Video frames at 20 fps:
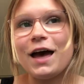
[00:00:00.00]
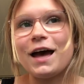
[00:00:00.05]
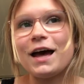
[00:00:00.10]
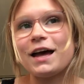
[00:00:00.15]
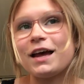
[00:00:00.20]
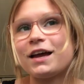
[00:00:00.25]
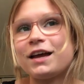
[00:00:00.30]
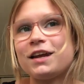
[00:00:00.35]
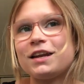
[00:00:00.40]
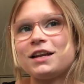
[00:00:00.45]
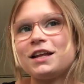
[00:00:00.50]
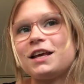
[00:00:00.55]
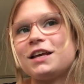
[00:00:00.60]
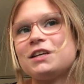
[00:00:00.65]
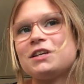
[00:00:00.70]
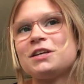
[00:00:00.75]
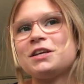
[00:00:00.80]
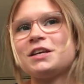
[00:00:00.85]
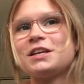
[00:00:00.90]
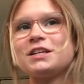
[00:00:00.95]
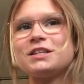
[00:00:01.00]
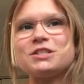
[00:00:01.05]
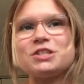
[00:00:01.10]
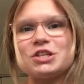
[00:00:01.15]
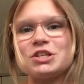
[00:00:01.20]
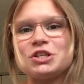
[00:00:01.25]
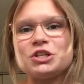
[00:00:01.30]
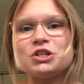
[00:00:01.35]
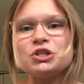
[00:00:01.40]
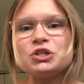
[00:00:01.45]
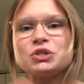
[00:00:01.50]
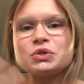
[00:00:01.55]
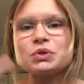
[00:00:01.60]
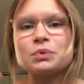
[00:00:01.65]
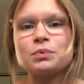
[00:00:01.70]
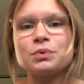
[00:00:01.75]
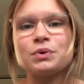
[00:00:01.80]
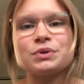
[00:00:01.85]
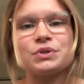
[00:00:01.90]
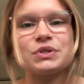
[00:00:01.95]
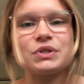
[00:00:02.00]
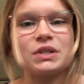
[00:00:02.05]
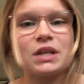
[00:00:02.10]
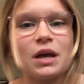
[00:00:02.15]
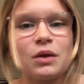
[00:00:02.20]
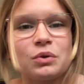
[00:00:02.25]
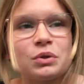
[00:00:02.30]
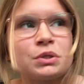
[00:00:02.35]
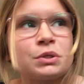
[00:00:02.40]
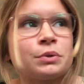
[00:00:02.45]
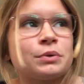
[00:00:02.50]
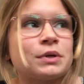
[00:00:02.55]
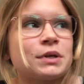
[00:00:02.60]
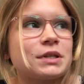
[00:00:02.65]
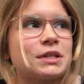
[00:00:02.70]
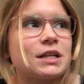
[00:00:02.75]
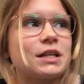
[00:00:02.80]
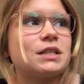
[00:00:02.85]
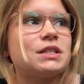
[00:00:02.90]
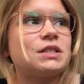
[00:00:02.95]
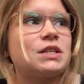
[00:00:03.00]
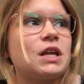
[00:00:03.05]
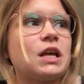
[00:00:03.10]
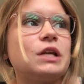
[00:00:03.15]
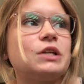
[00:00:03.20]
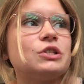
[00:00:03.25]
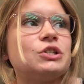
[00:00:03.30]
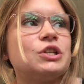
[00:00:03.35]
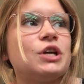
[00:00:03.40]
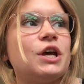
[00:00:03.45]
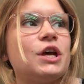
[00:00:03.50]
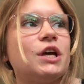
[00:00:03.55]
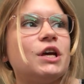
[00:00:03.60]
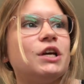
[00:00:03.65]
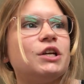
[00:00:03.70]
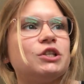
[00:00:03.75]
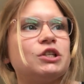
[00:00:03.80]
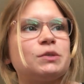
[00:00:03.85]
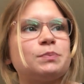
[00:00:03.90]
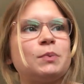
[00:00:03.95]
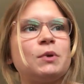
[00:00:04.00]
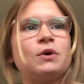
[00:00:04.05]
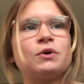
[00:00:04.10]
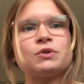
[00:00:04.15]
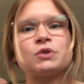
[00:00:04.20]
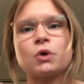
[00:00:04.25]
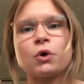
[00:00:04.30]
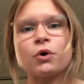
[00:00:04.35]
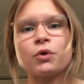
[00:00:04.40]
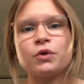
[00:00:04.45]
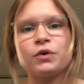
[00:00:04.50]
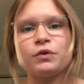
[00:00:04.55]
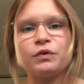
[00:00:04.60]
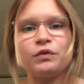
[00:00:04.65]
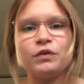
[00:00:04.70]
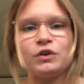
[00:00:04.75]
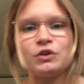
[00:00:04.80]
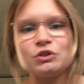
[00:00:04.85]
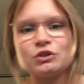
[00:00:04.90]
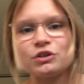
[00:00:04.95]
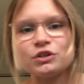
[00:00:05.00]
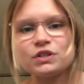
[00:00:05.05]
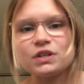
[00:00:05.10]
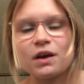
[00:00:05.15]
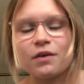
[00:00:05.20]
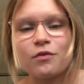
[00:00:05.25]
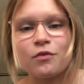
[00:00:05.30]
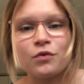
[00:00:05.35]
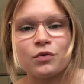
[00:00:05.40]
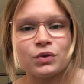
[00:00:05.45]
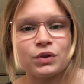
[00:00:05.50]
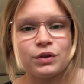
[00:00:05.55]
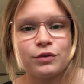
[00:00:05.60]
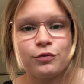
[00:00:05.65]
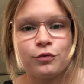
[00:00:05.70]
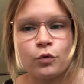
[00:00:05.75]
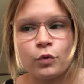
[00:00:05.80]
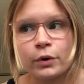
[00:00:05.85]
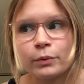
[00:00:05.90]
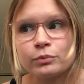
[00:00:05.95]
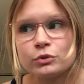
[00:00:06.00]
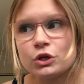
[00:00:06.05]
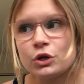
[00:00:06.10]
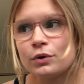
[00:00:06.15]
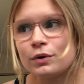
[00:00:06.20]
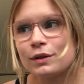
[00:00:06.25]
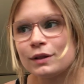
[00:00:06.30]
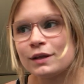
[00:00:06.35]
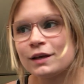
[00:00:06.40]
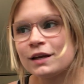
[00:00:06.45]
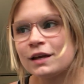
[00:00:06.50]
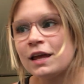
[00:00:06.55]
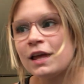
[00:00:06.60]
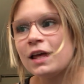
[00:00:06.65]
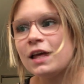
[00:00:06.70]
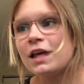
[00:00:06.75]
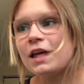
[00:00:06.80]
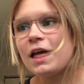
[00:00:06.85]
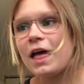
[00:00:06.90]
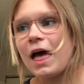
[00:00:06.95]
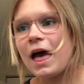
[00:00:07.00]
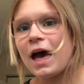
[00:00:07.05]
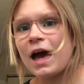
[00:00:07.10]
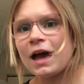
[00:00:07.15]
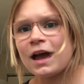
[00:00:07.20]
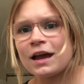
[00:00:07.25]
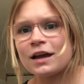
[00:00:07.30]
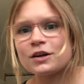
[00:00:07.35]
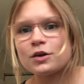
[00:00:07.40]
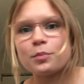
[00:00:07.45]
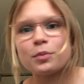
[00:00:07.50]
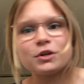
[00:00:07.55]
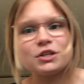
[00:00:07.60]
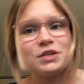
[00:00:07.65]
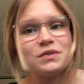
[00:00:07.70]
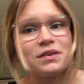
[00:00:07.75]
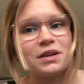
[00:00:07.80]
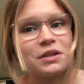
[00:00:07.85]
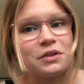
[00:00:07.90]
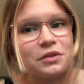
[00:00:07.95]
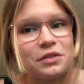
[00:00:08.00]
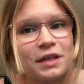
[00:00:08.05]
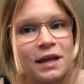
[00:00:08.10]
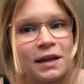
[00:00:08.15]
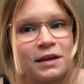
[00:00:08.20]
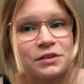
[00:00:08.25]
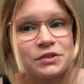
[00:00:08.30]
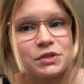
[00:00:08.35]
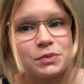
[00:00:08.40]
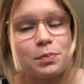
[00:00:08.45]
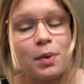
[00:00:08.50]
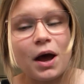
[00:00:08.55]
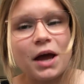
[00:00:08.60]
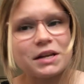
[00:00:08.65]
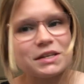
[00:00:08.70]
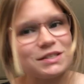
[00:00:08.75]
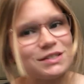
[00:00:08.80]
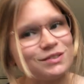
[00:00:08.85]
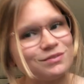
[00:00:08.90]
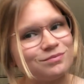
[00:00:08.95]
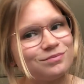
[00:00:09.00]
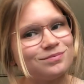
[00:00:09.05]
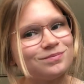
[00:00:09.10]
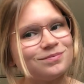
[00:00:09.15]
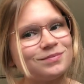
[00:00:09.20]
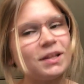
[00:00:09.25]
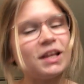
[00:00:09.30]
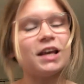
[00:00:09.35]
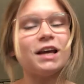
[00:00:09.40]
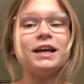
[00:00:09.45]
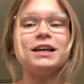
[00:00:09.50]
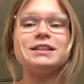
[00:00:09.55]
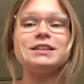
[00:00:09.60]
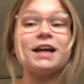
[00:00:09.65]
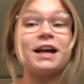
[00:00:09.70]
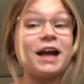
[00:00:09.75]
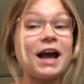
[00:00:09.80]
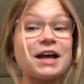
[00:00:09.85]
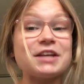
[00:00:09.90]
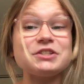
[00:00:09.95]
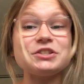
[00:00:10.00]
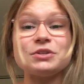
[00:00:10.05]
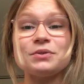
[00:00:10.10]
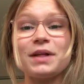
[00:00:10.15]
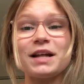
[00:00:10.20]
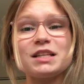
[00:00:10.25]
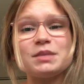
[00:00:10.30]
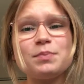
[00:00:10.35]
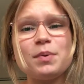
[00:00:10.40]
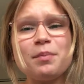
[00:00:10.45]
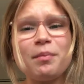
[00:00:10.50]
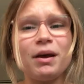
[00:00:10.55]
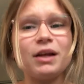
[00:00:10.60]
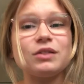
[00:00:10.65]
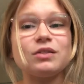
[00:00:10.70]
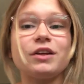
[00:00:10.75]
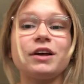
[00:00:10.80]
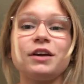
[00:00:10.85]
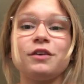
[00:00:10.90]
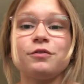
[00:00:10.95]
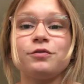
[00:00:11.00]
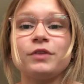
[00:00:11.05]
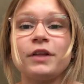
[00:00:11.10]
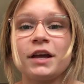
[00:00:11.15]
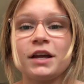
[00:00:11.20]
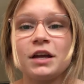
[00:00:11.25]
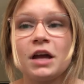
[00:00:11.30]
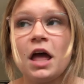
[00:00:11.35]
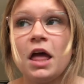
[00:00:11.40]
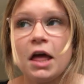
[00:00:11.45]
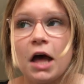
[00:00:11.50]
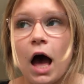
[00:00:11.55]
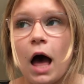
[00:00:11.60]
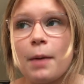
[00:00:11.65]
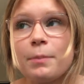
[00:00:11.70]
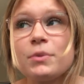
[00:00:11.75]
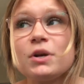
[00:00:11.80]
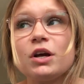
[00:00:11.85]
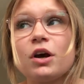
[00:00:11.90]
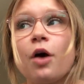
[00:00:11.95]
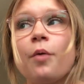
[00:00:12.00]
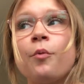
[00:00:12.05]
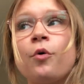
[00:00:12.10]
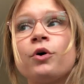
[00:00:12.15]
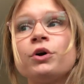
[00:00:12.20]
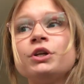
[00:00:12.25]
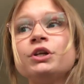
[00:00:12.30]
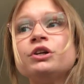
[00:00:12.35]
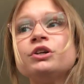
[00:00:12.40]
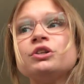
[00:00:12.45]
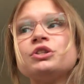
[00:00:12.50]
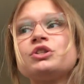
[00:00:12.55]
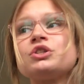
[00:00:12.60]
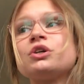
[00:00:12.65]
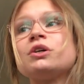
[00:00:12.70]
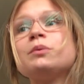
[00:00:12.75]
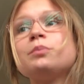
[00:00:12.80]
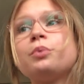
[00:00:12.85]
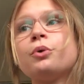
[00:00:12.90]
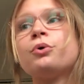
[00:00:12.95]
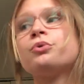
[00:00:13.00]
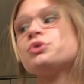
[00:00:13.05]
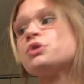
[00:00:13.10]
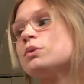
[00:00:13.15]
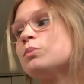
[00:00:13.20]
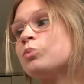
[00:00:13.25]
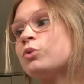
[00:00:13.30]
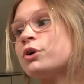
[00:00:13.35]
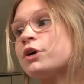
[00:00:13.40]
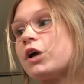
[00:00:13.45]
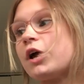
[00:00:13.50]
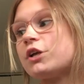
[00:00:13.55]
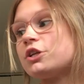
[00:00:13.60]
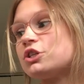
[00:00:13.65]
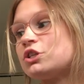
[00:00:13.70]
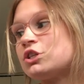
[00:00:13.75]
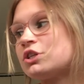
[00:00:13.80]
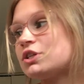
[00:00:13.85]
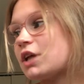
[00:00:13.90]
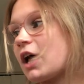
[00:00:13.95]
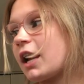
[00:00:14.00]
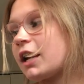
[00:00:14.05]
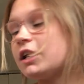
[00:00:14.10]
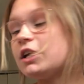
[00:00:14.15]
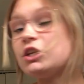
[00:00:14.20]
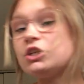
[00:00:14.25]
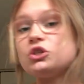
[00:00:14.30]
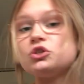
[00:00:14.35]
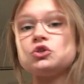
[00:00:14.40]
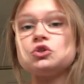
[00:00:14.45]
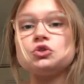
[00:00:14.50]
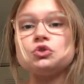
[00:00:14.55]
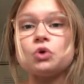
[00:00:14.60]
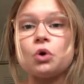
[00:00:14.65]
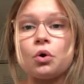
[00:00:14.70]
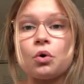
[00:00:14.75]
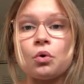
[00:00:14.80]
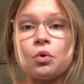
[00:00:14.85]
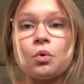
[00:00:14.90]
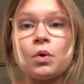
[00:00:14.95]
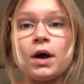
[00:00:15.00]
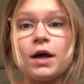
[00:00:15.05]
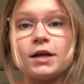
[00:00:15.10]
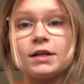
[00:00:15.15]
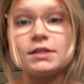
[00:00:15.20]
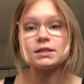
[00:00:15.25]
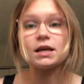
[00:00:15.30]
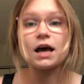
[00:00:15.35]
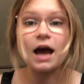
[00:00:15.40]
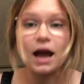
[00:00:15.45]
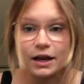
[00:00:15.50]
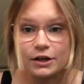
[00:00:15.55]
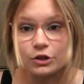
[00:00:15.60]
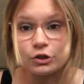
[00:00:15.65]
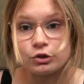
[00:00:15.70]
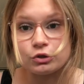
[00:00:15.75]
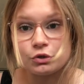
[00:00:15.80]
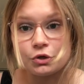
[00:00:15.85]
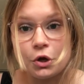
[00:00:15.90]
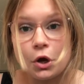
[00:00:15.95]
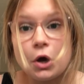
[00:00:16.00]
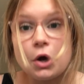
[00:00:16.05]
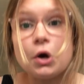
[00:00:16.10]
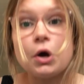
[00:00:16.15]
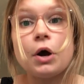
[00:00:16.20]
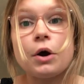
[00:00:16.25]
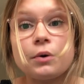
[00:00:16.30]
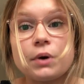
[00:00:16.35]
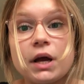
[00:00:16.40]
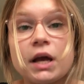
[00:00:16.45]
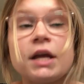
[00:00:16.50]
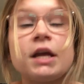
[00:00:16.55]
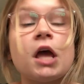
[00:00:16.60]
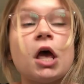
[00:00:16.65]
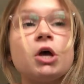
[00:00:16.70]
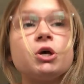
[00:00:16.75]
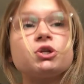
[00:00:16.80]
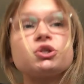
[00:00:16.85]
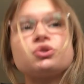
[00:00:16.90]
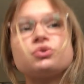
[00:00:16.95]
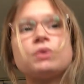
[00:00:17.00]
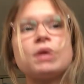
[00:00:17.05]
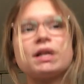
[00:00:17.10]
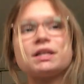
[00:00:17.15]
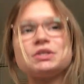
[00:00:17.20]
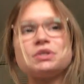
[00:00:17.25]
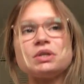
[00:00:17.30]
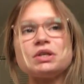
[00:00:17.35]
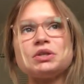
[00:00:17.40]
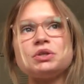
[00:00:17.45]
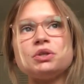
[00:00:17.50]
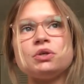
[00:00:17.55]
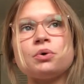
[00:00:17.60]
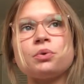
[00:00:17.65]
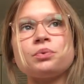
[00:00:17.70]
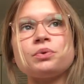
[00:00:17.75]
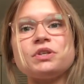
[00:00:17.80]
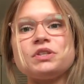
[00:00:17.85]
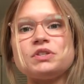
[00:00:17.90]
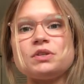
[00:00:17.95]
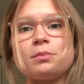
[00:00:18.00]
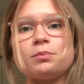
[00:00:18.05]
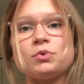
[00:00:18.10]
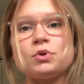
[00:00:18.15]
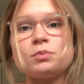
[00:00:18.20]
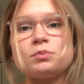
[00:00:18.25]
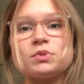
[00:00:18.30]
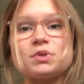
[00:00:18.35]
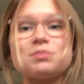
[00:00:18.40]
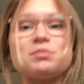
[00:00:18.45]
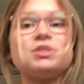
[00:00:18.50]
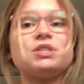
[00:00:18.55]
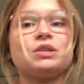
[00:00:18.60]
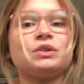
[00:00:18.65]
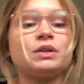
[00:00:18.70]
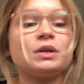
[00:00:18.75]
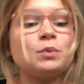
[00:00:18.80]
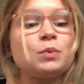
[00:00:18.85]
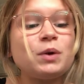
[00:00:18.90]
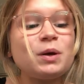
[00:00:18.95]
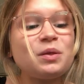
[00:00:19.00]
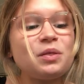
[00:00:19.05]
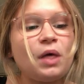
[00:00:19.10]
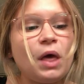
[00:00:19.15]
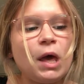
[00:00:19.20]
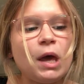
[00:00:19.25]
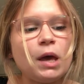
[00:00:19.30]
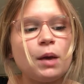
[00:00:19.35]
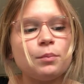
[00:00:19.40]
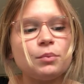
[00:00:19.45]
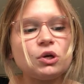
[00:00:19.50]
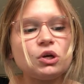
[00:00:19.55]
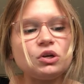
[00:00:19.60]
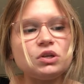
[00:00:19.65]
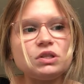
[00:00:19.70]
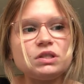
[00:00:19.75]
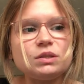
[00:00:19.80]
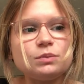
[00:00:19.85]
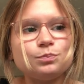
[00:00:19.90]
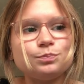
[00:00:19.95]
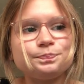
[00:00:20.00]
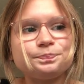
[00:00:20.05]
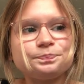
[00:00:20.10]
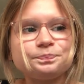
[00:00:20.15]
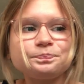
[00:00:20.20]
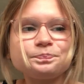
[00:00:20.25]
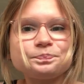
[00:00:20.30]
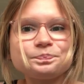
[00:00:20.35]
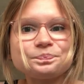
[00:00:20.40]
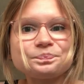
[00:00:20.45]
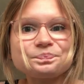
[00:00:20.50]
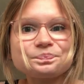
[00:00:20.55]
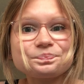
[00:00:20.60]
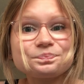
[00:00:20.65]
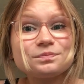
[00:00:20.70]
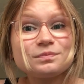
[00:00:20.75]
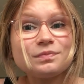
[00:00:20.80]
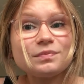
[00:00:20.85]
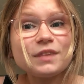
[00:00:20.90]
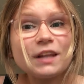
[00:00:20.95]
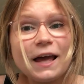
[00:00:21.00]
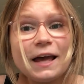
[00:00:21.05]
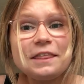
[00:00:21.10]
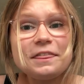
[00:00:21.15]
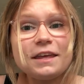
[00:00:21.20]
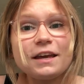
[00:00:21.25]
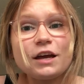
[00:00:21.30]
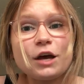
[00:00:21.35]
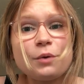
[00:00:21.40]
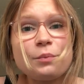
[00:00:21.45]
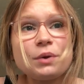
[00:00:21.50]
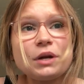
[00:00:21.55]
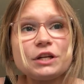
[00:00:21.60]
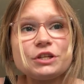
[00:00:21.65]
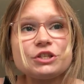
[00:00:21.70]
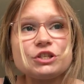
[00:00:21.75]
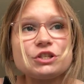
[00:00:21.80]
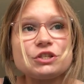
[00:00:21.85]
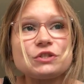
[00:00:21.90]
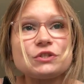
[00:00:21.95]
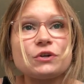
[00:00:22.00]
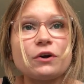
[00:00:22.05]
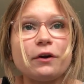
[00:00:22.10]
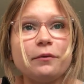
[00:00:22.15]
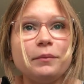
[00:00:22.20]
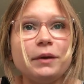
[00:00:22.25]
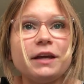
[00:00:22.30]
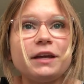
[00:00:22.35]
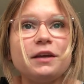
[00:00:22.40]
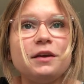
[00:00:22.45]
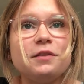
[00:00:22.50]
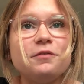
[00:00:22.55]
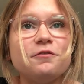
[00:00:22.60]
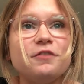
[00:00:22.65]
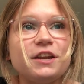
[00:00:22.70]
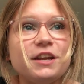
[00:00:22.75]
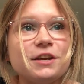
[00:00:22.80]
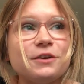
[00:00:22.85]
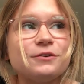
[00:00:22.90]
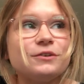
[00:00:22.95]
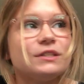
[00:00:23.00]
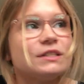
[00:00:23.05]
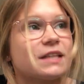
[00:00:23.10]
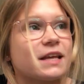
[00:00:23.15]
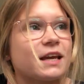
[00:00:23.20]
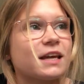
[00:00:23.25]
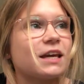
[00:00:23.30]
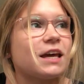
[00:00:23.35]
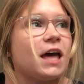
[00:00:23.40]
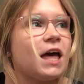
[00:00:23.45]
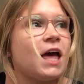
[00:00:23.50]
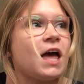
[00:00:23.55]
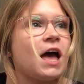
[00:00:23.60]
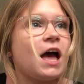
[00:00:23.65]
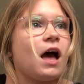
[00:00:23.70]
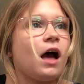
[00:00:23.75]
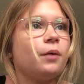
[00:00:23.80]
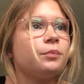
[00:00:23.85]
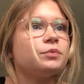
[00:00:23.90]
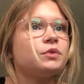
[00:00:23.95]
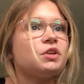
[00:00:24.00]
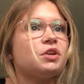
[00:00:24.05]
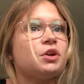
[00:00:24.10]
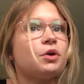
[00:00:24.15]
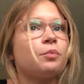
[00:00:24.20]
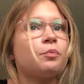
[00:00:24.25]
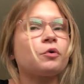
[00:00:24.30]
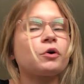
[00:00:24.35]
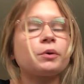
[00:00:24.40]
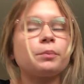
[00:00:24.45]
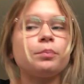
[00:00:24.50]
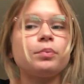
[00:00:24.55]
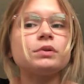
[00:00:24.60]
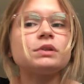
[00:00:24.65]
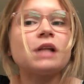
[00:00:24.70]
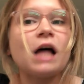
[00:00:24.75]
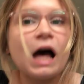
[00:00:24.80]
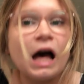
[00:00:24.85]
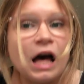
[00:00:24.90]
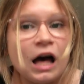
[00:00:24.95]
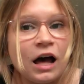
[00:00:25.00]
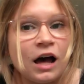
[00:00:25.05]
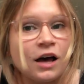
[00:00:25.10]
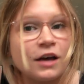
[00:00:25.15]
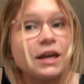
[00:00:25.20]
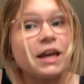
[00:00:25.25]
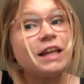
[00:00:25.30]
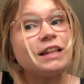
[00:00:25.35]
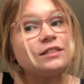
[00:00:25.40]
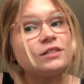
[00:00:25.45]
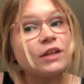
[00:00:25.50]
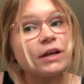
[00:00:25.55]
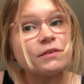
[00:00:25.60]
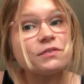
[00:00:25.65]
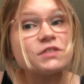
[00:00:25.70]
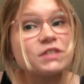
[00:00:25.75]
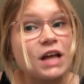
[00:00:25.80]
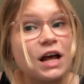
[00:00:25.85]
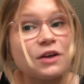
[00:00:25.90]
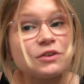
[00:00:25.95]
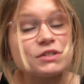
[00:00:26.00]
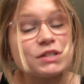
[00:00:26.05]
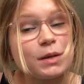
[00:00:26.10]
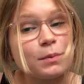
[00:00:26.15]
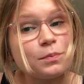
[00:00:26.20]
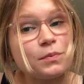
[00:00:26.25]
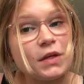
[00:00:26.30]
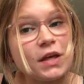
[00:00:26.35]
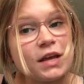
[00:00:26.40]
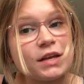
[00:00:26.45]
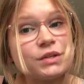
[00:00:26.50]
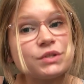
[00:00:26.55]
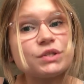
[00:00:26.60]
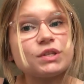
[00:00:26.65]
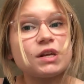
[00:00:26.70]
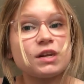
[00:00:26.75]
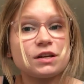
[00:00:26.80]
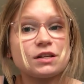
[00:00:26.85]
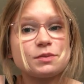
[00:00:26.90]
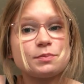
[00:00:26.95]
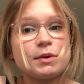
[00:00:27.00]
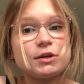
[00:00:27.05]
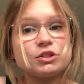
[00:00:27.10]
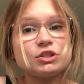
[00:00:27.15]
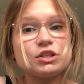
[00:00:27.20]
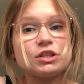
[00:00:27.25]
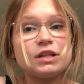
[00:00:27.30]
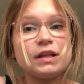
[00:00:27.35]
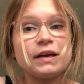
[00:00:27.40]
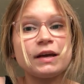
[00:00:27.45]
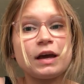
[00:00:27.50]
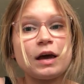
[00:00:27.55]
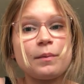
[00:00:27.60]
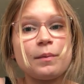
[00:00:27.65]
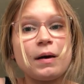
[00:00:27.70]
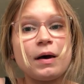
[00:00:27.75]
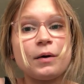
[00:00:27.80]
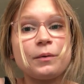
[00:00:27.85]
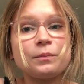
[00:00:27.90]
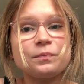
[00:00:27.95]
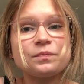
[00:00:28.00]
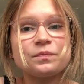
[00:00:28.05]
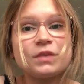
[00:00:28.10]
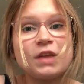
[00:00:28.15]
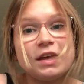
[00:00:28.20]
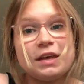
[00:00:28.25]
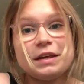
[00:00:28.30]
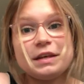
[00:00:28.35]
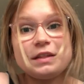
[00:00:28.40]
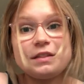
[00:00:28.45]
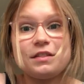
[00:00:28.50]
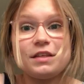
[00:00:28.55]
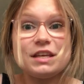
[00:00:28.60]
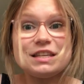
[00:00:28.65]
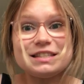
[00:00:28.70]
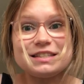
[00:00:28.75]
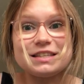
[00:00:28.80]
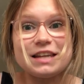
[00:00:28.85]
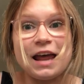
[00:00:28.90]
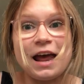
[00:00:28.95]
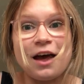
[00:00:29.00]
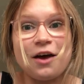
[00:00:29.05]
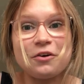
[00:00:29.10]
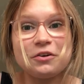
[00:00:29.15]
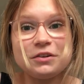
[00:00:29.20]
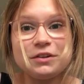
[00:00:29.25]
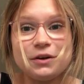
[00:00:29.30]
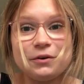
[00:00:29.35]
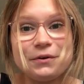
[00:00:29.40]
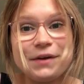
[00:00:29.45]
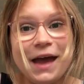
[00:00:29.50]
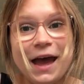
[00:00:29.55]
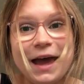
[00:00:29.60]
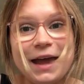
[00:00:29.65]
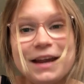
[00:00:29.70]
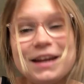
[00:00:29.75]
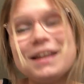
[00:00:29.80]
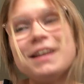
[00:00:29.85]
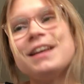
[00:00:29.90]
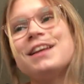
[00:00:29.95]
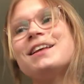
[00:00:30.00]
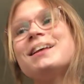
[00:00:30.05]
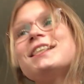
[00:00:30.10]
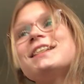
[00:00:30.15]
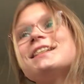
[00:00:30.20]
and they just look real skeletal at that stage, just because all their features haven't really formed totally, and a bunch of other things. But yeah, guys, so that's been my life. Like, I'm gonna come on here and start posting more. It's just, I get so tired, okay? So that's like the only symptoms I'm dealing with, because I think I'm gonna just start making videos like, more blog and lifestyle type things, and especially like about this now, okay?